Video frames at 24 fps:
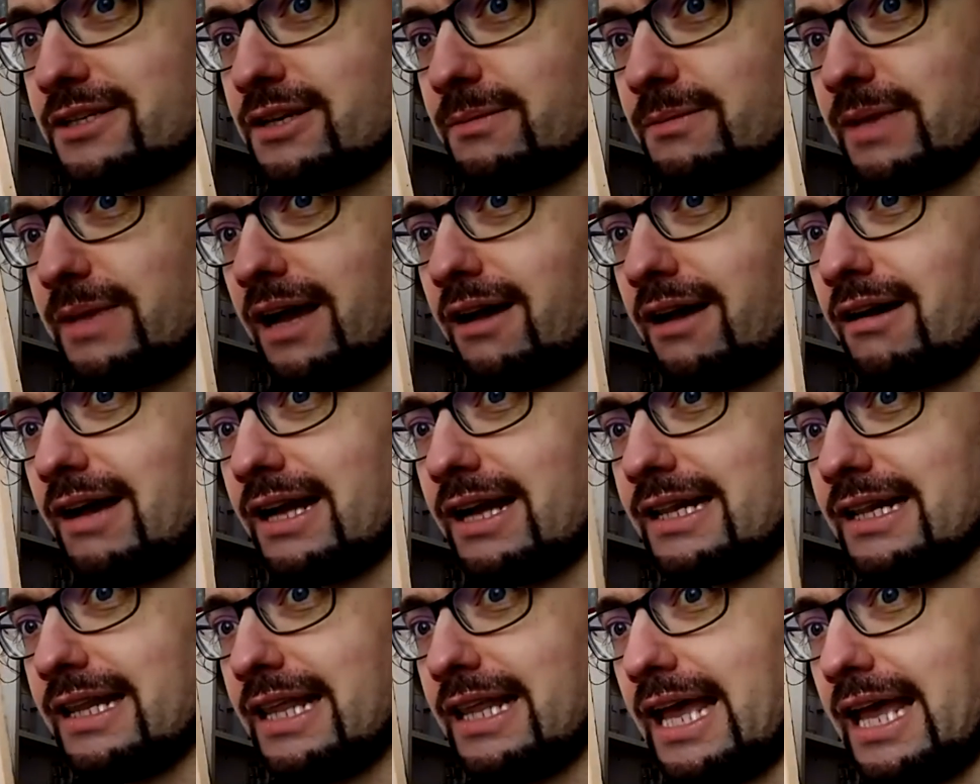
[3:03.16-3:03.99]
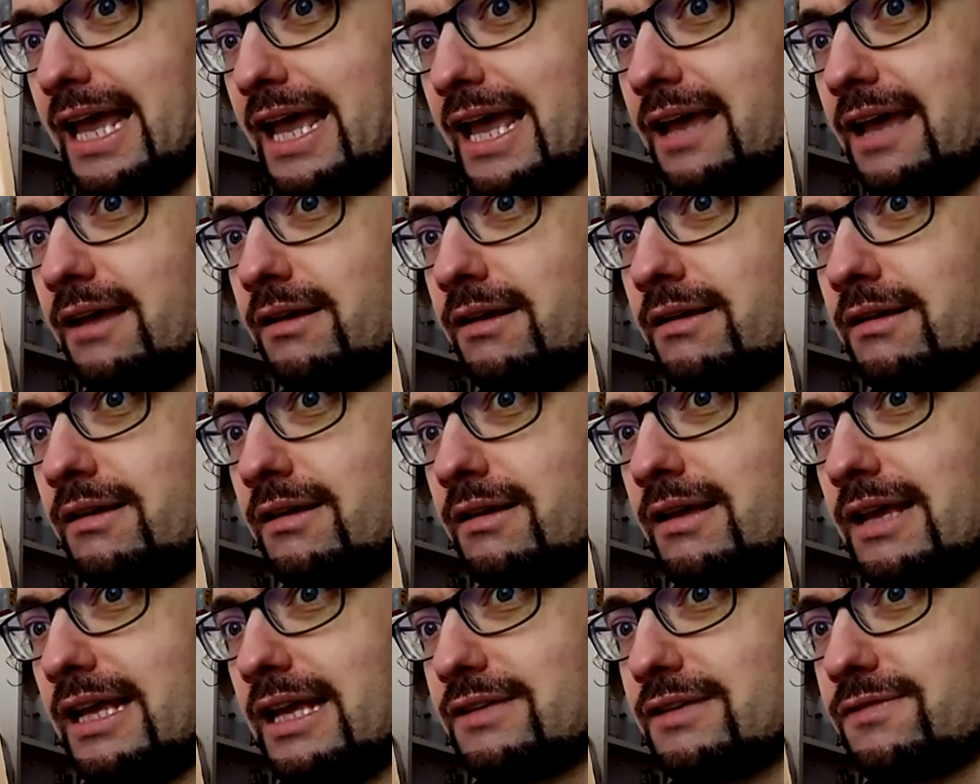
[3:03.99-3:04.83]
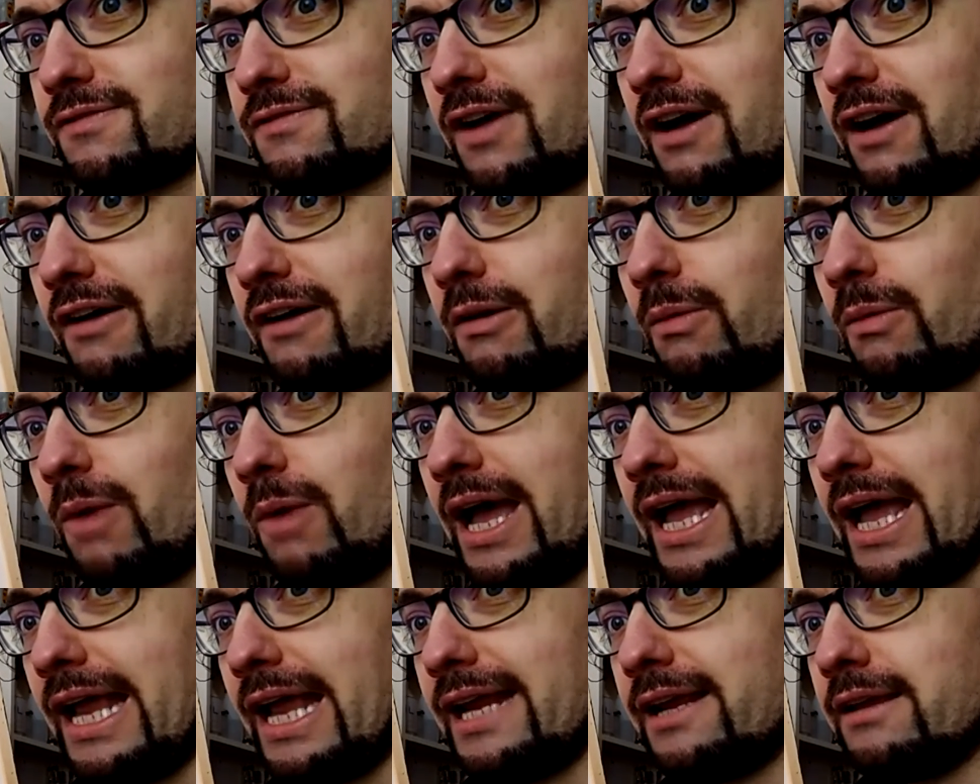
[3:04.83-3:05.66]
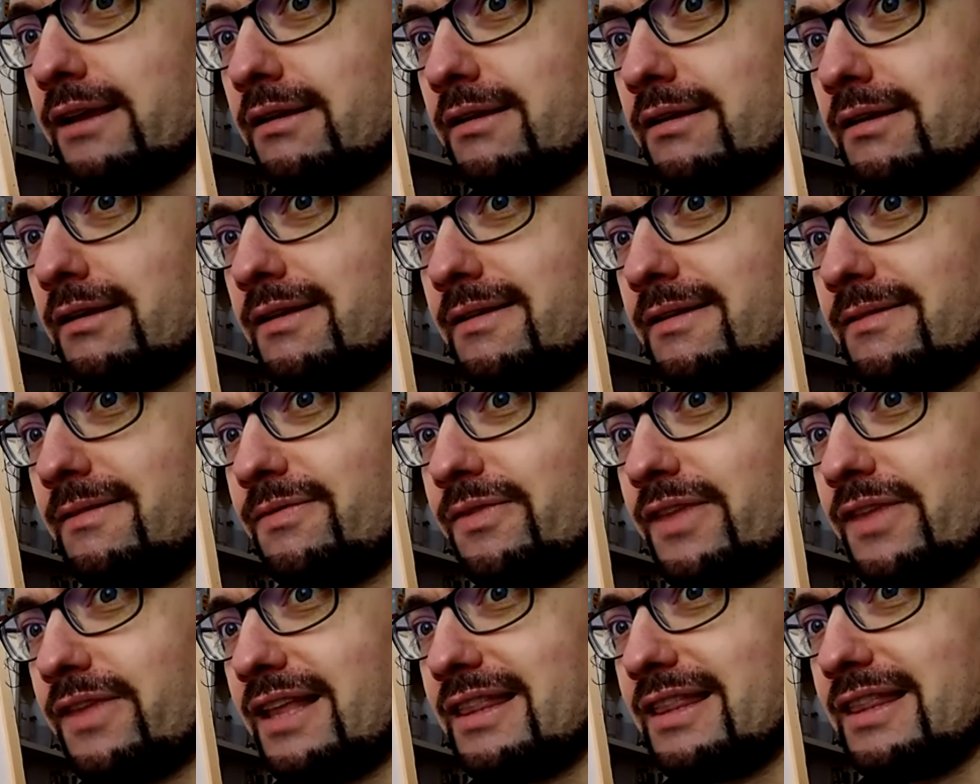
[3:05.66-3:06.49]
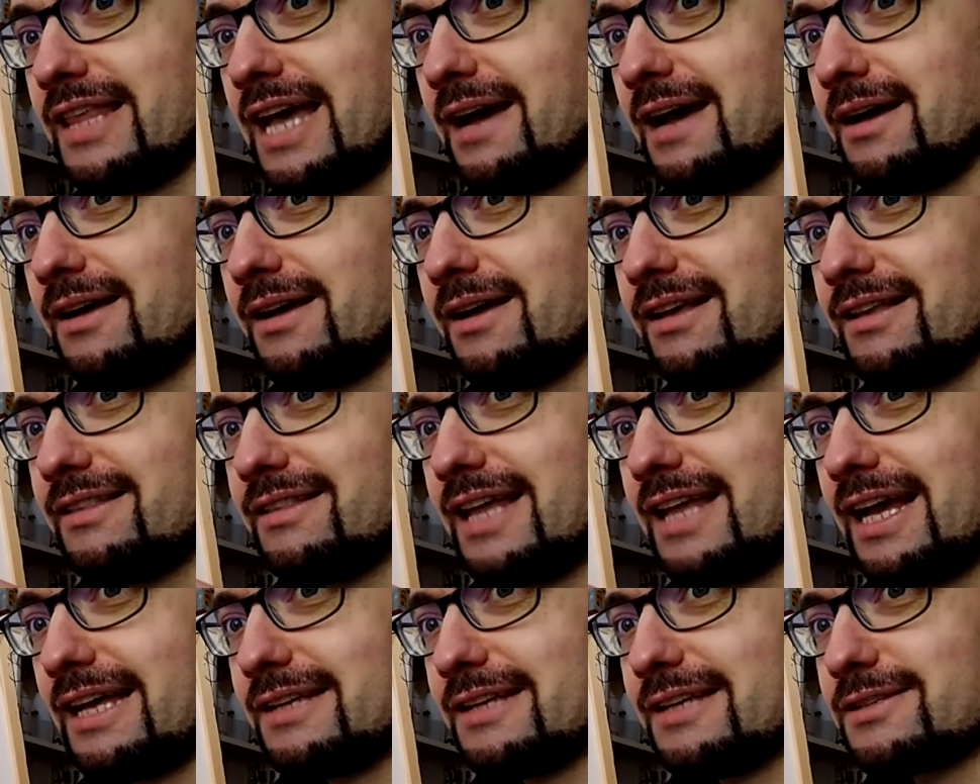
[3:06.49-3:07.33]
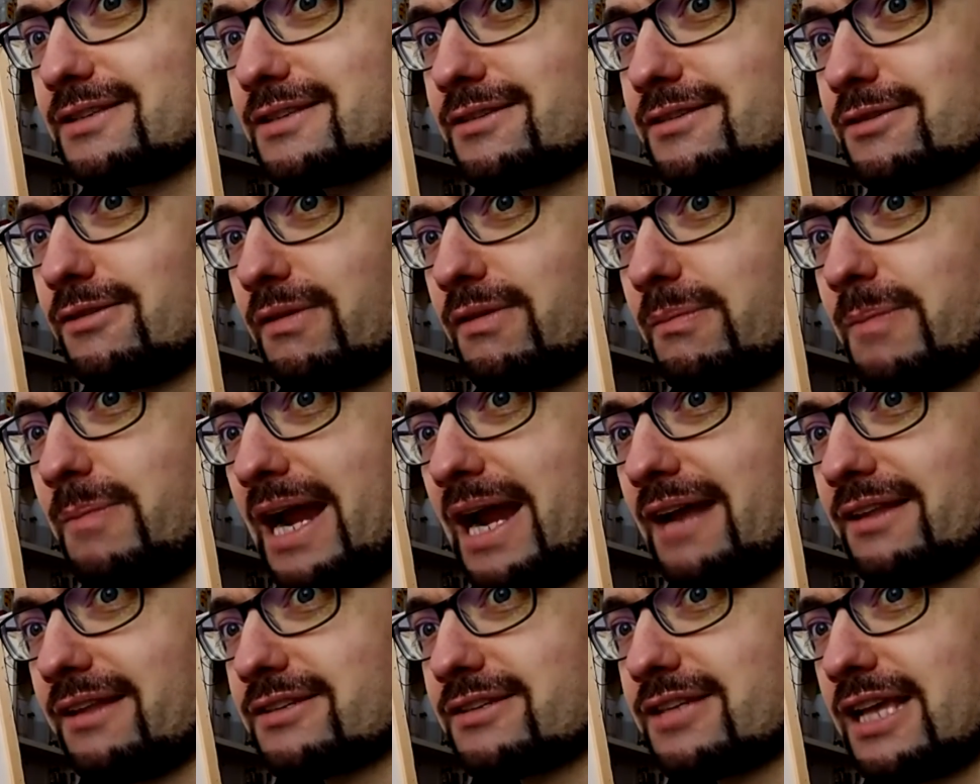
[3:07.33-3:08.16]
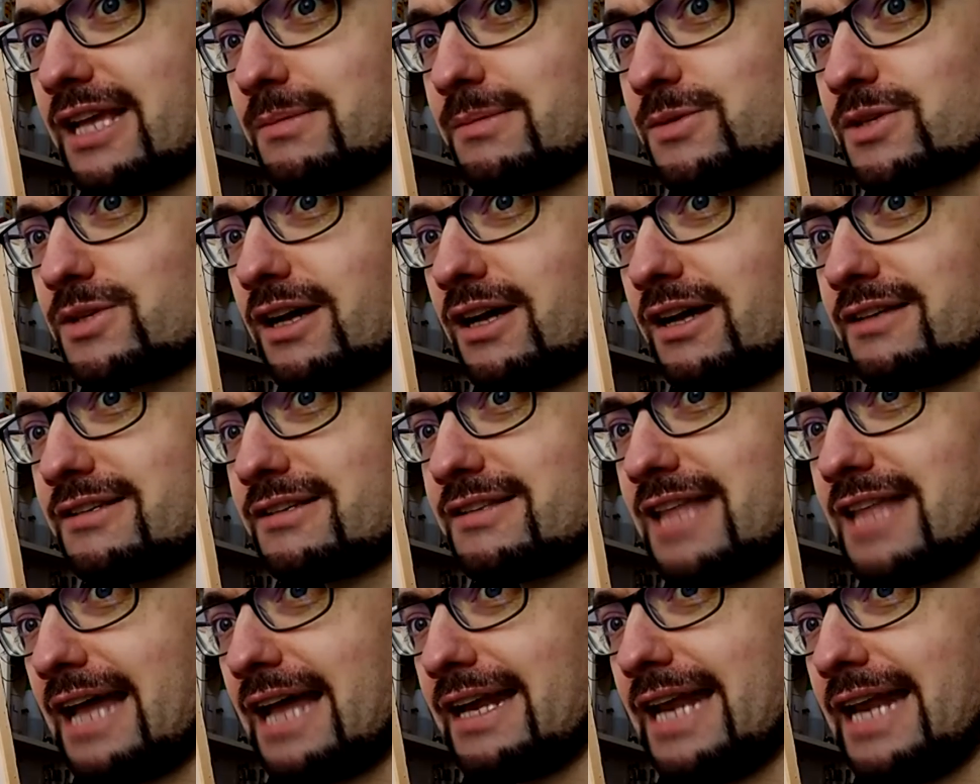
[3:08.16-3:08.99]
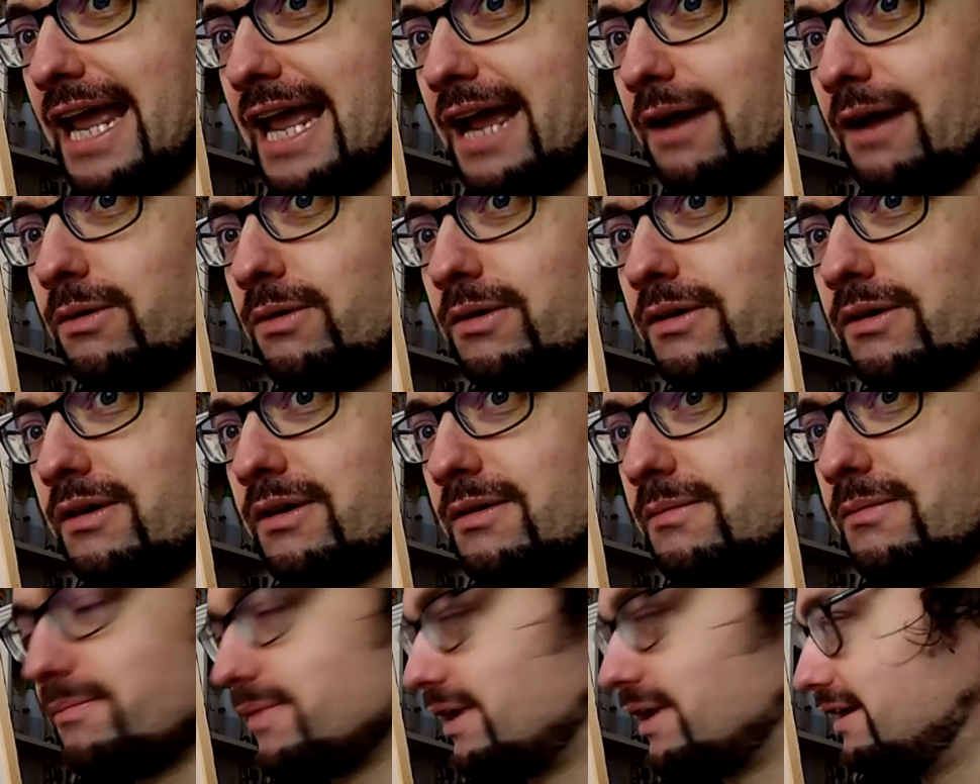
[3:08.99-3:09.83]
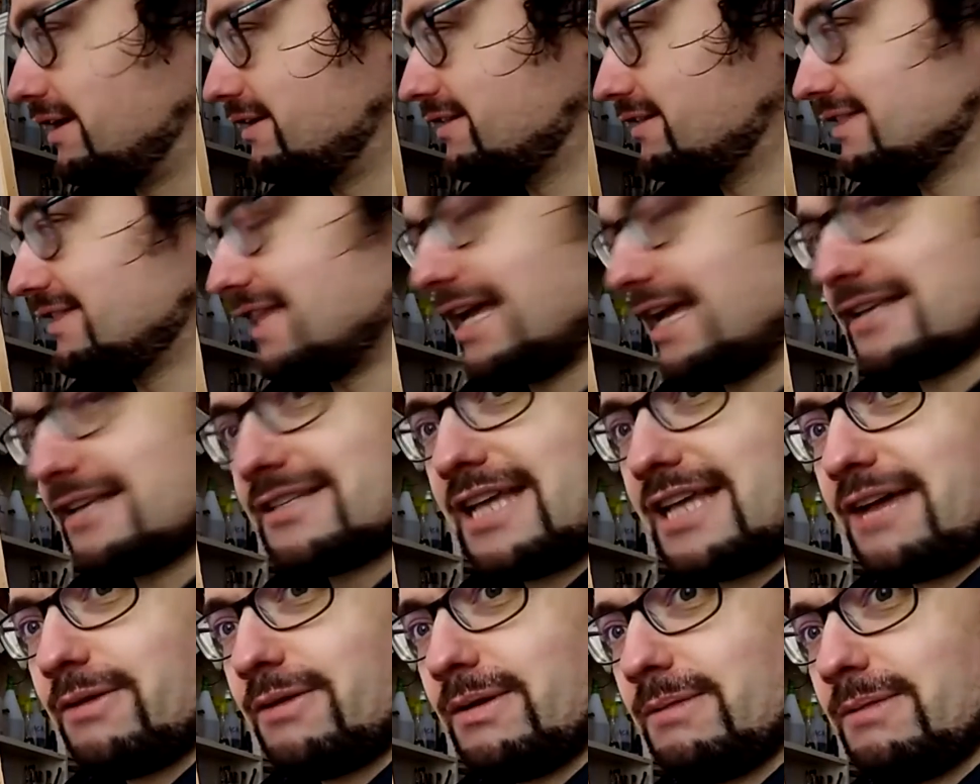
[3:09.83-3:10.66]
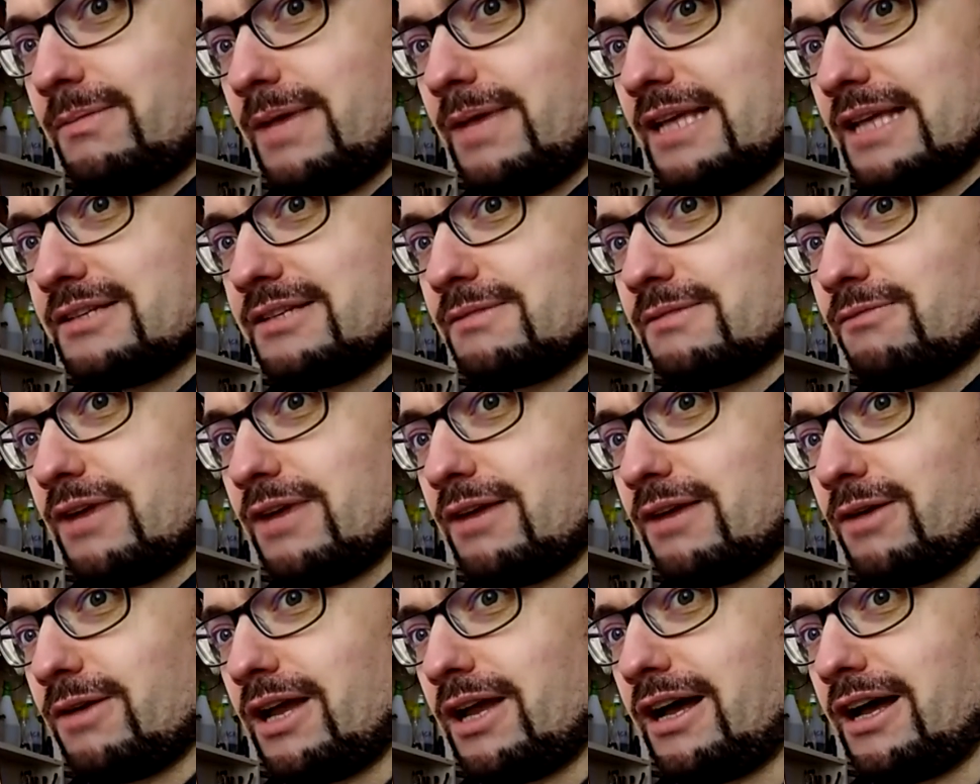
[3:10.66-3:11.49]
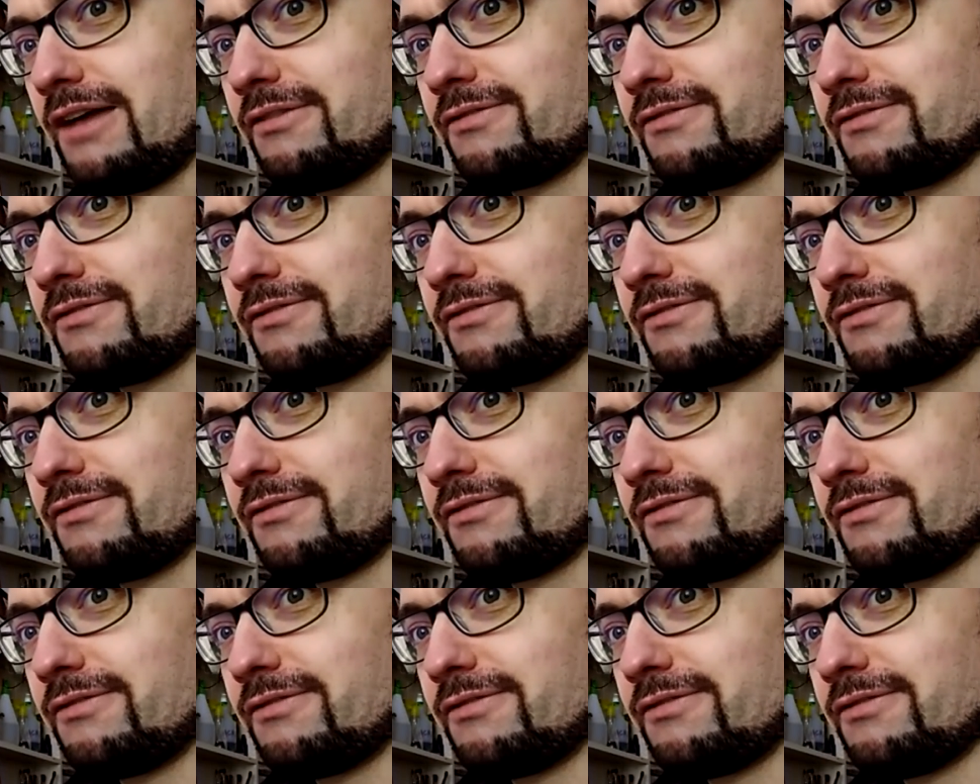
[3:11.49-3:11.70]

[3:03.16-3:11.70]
behind there is far away, and that is sort of about the same size as that now, but that's how it is in real life.